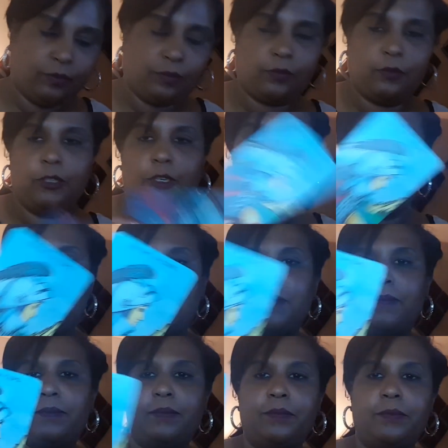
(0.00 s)
Look at that.
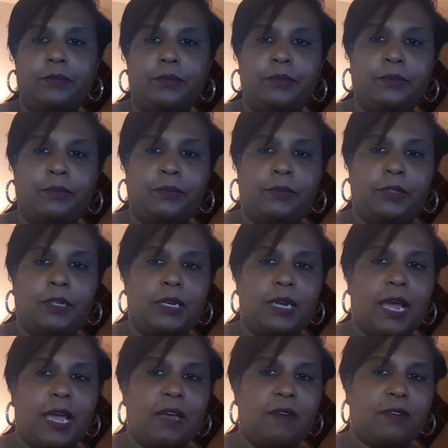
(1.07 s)
The
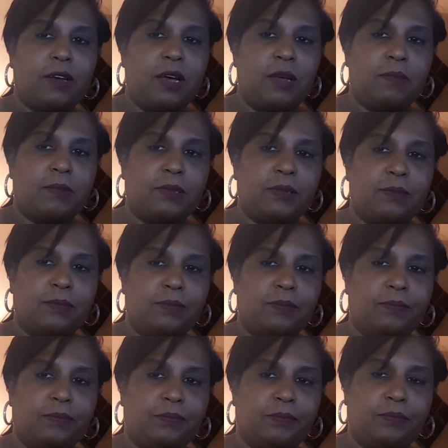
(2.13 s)
Knight of Cups.
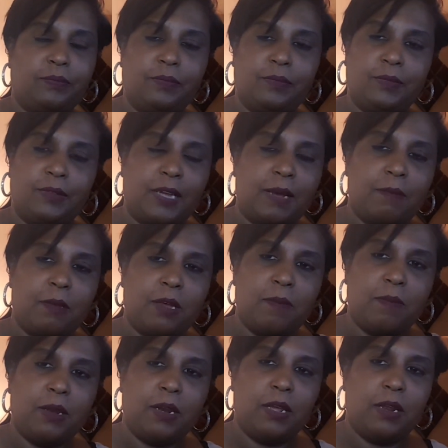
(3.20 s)
Them
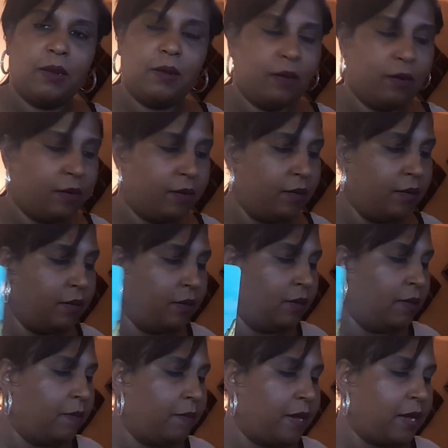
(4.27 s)
coming in,
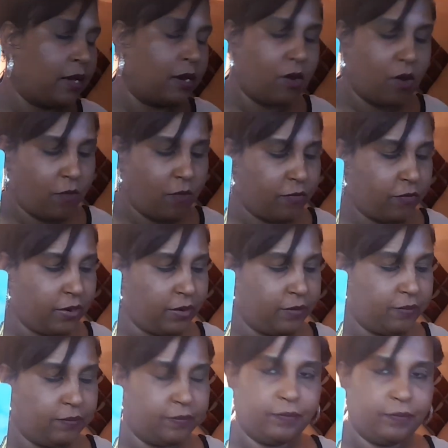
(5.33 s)
making an offering.
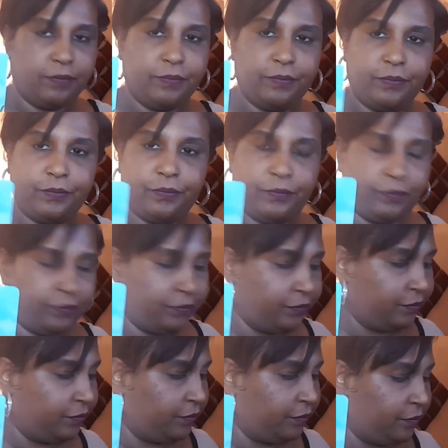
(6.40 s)

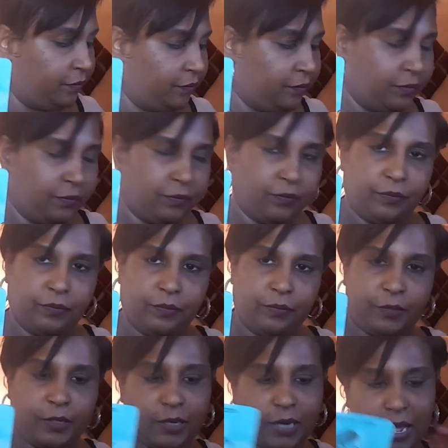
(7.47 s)

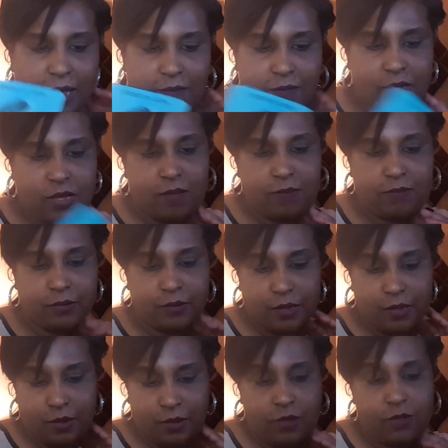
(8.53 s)
The Knight of Cups.
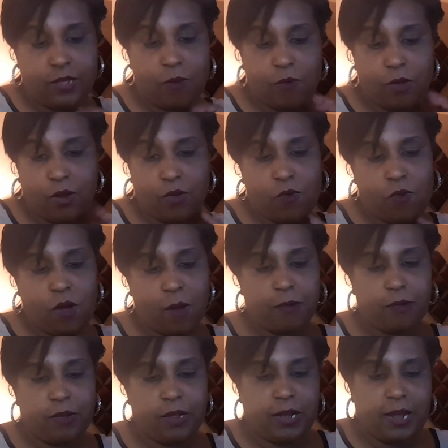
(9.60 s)
Because they want to
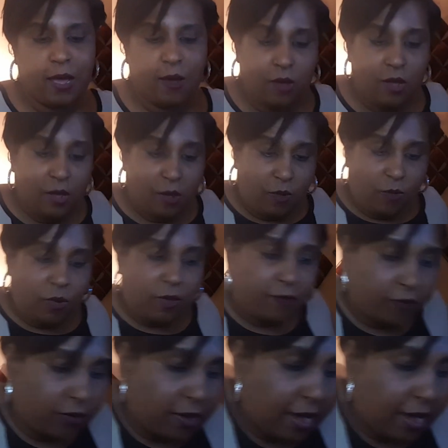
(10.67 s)
cooperate now with you guys.